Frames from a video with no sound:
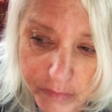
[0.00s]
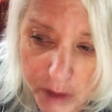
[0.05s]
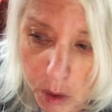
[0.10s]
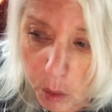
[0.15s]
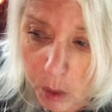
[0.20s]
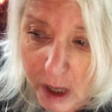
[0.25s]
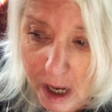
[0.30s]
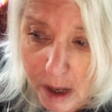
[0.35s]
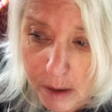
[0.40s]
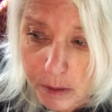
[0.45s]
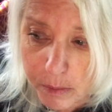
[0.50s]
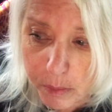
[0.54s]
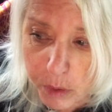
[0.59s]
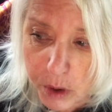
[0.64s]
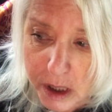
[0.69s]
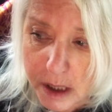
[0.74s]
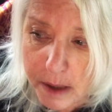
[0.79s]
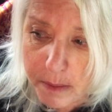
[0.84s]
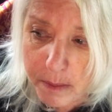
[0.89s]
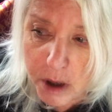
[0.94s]
When I would
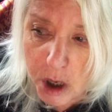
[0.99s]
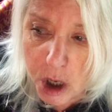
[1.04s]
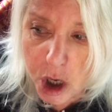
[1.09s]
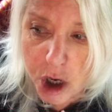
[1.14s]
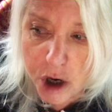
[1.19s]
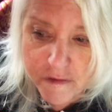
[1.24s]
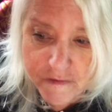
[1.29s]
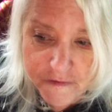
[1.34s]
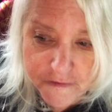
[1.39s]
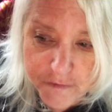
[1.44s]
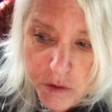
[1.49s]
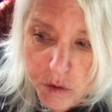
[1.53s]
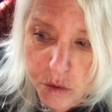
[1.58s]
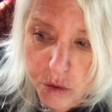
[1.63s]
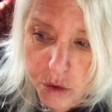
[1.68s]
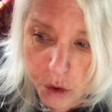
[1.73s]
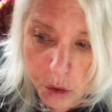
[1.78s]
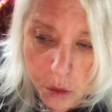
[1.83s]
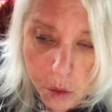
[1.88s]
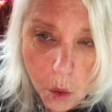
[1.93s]
bring him
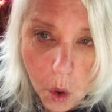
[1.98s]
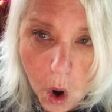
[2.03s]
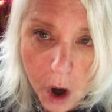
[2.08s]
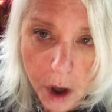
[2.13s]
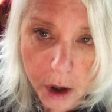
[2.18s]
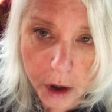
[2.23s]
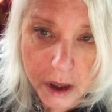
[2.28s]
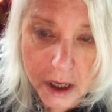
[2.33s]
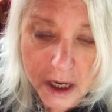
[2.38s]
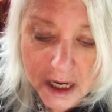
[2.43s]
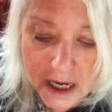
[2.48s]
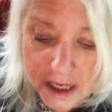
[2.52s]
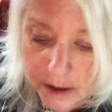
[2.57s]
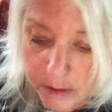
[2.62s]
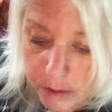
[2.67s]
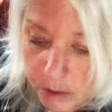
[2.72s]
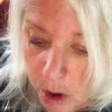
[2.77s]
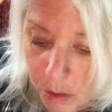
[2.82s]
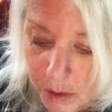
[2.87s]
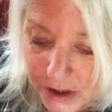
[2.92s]
food or water, he
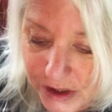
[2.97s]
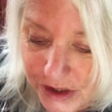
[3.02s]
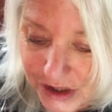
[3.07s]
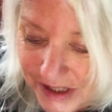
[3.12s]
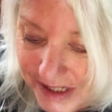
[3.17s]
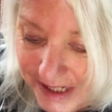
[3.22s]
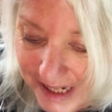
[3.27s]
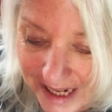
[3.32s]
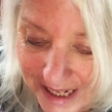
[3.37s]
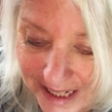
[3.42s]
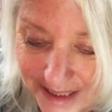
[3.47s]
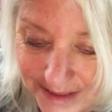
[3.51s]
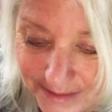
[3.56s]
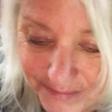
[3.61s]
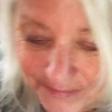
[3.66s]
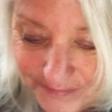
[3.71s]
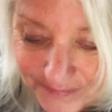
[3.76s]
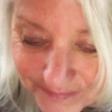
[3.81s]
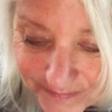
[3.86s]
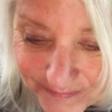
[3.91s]
would always just
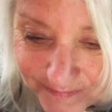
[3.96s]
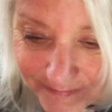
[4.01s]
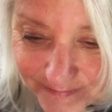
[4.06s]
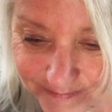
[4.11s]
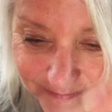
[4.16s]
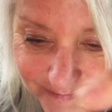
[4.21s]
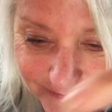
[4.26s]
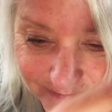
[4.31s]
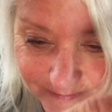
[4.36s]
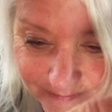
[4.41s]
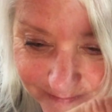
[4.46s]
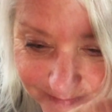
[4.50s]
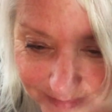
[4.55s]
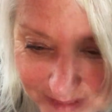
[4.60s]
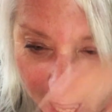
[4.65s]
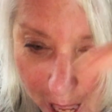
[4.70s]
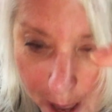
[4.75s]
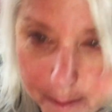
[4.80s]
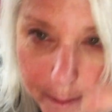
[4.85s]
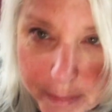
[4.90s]

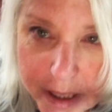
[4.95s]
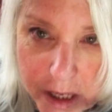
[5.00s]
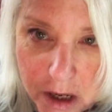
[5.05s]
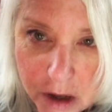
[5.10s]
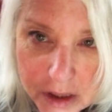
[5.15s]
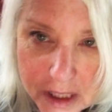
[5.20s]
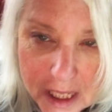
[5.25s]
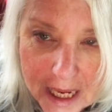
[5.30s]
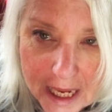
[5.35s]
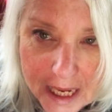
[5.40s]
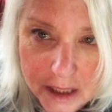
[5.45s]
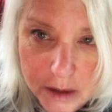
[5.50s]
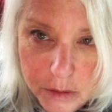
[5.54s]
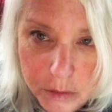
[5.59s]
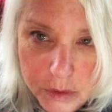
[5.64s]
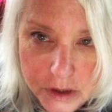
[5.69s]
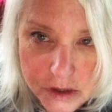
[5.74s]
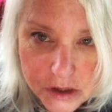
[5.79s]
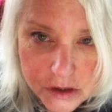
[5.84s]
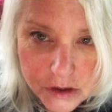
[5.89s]
tap me on the hand
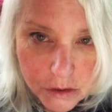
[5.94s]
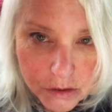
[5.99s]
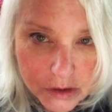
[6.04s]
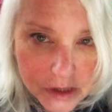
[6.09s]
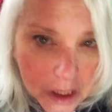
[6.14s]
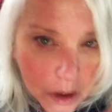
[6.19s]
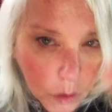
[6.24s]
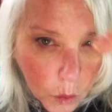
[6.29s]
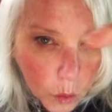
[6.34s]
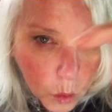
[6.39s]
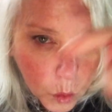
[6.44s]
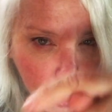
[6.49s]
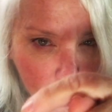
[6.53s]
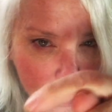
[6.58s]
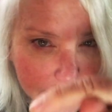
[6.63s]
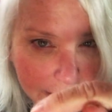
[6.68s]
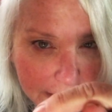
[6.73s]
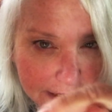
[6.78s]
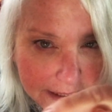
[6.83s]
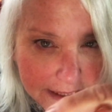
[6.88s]
with his nose, like
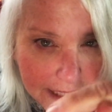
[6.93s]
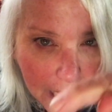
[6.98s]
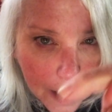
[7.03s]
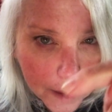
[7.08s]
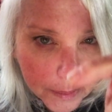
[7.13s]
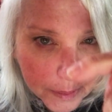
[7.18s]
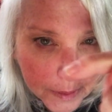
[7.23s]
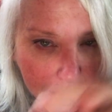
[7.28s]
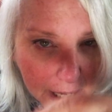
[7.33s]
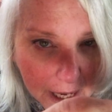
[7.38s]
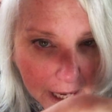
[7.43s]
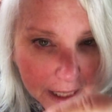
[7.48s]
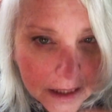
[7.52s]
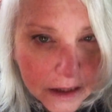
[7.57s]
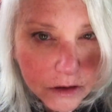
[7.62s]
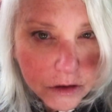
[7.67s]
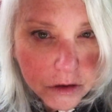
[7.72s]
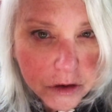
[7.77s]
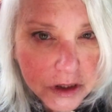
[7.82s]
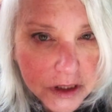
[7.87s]
one little tap. I
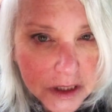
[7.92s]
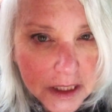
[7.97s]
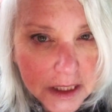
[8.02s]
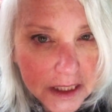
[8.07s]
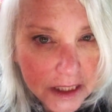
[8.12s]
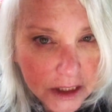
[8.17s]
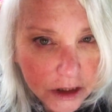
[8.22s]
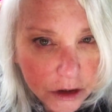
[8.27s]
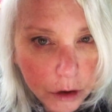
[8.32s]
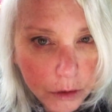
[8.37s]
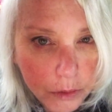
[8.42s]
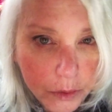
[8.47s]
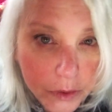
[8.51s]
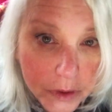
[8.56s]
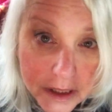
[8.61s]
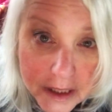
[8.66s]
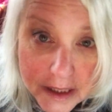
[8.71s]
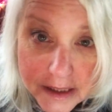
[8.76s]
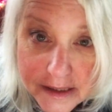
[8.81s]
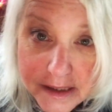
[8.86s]
learned to interpret
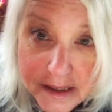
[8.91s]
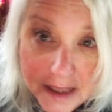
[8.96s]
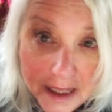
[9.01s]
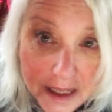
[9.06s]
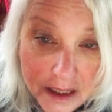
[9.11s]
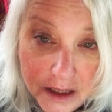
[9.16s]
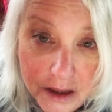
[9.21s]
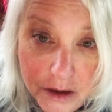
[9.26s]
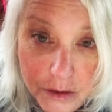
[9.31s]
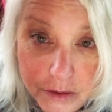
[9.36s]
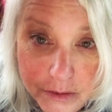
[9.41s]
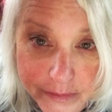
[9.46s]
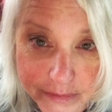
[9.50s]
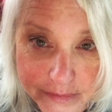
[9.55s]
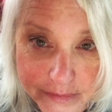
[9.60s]
it as thank you.